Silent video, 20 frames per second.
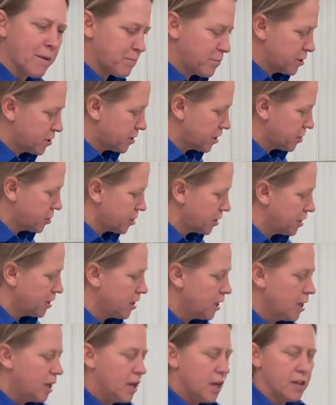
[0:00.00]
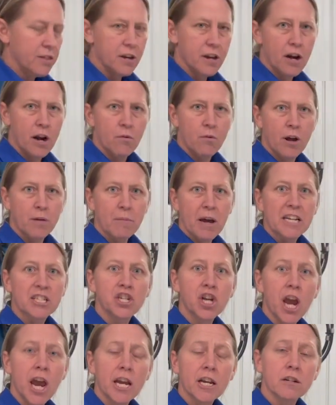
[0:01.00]
position, and then I run my
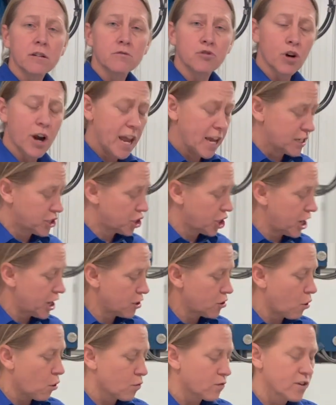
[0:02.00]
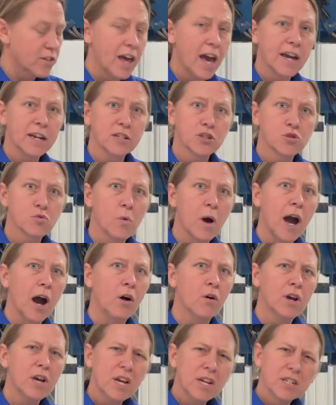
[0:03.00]
drag chain over that as
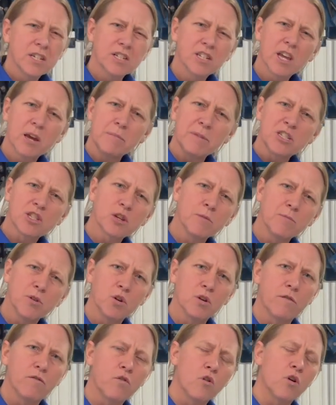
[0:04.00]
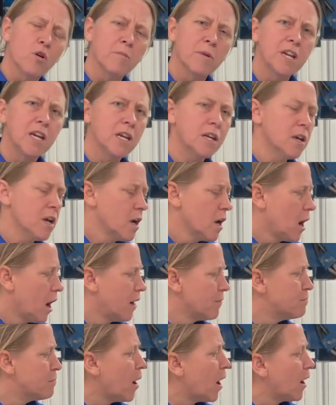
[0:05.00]
well. Just give me some uniformity
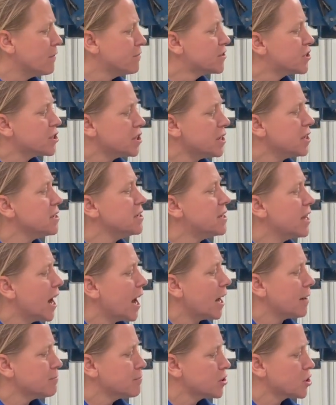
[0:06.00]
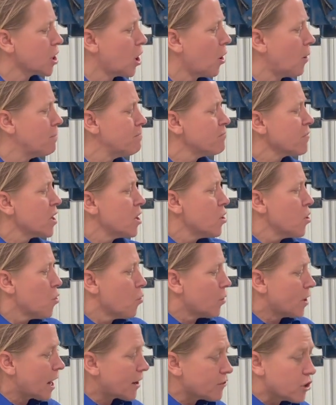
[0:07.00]
above seed depth. So
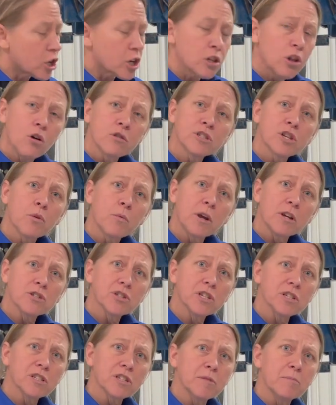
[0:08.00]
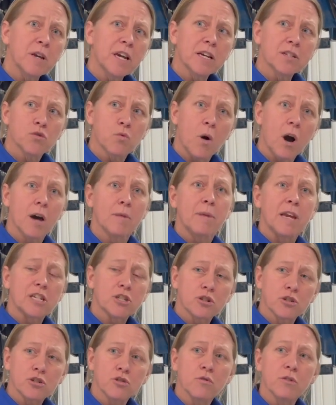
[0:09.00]
whatever your closing wheel system is, one, make
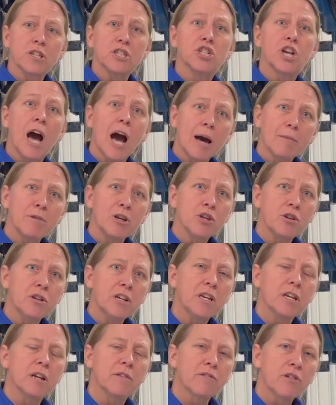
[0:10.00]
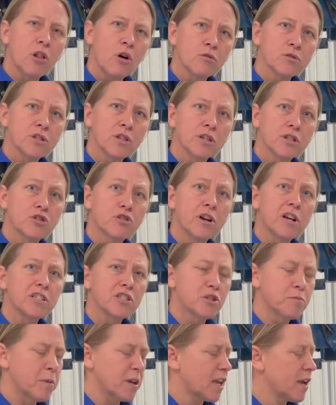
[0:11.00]
sure it's doing the job that you need of closing the
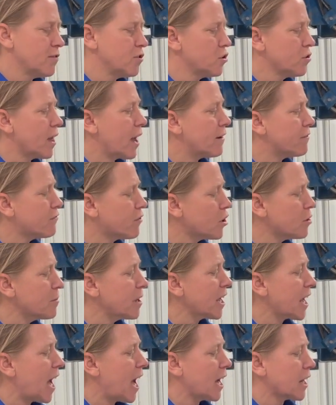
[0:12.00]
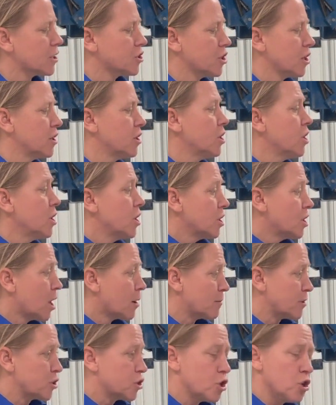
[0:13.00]
trench but giving you that firming action.
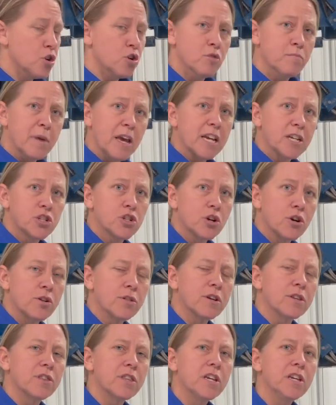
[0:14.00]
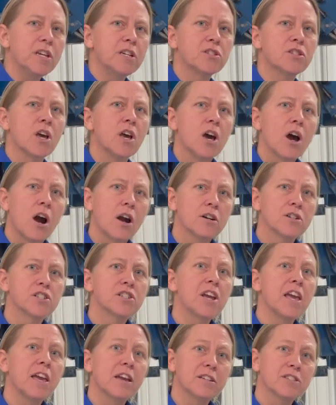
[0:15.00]
Number two, make sure that these are
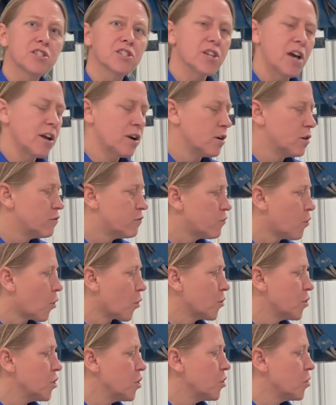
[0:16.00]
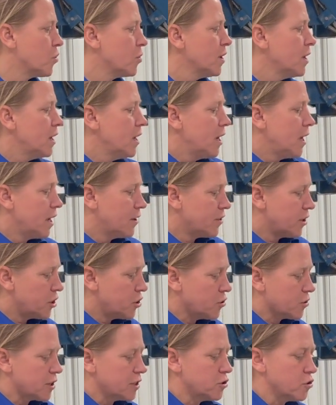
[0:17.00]
staying centered for you and that
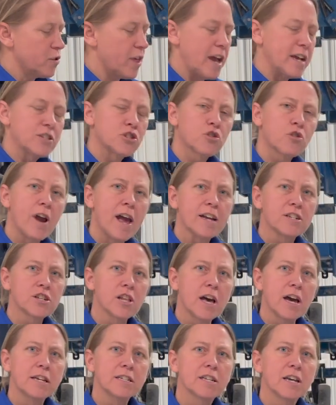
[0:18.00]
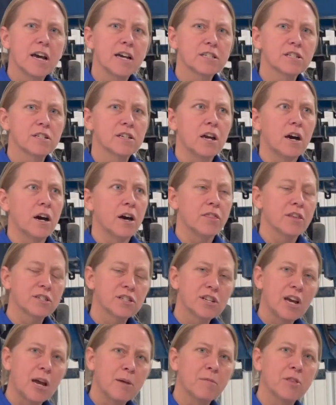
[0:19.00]
you do that scratch line test this
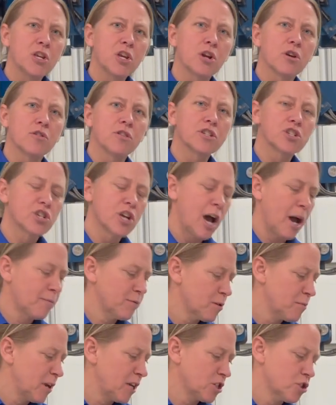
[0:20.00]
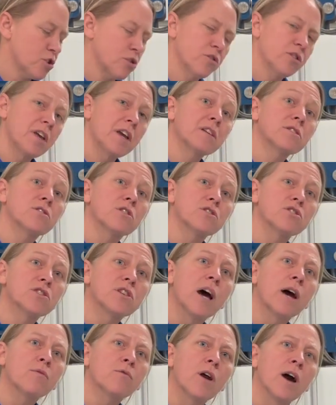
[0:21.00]
time of the year in the shop to make sure things are
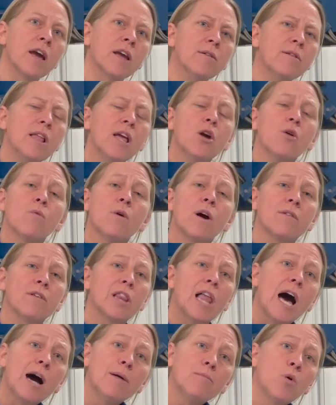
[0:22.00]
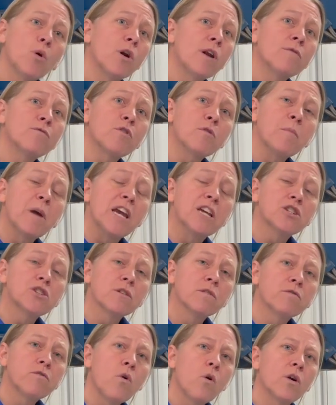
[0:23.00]
set right. We have a lot more
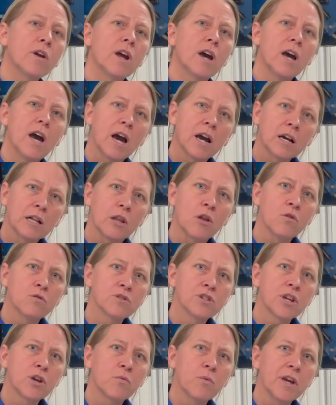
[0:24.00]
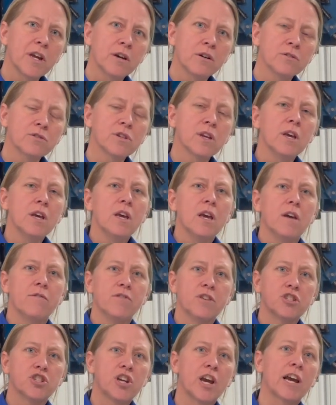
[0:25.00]
information for you on closing wheels. If
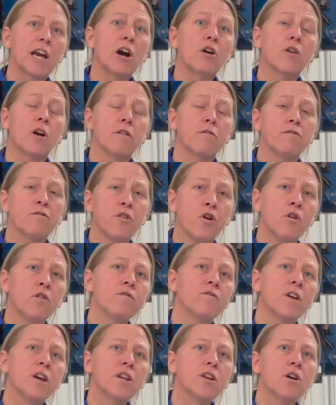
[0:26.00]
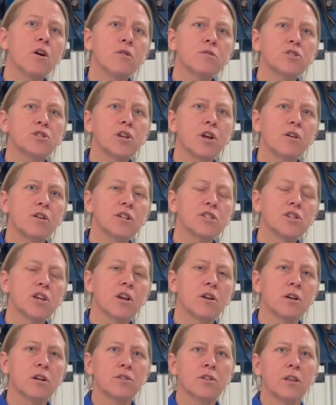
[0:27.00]
you check out our full video series
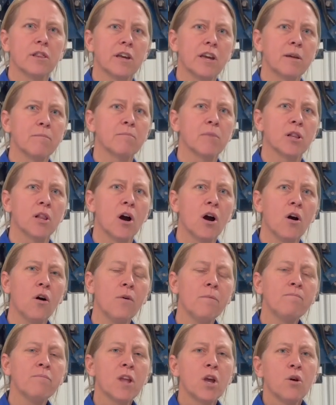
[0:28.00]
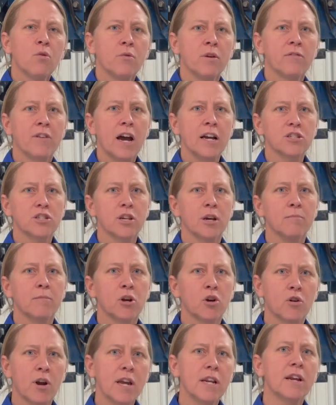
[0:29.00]
here at the link below, we've got some
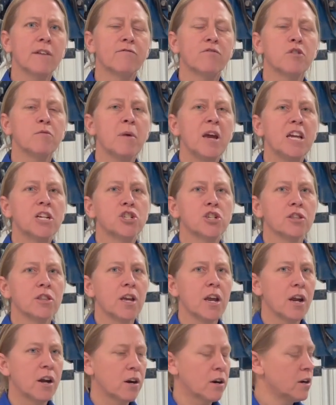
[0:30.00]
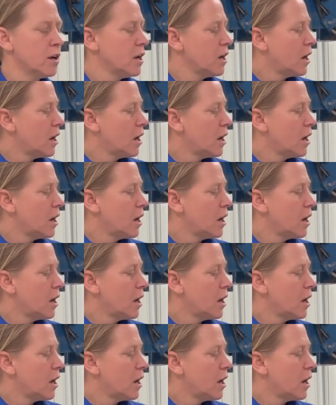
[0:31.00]
great information there